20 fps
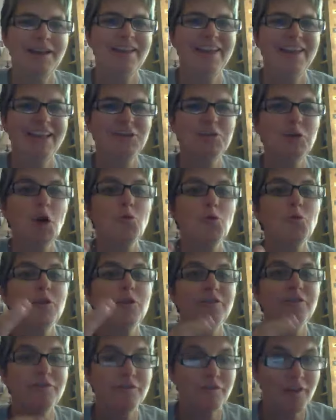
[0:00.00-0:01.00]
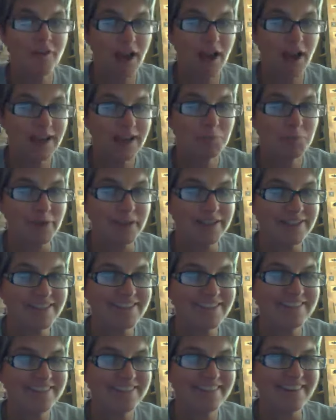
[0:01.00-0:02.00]
in refinement,
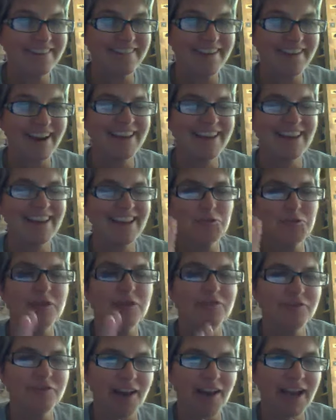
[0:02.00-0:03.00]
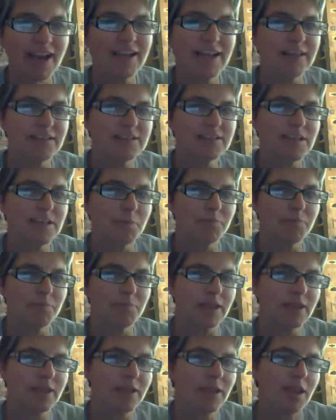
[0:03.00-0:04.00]
all right, in refining
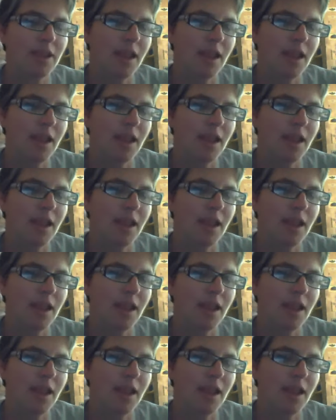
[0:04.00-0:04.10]
something.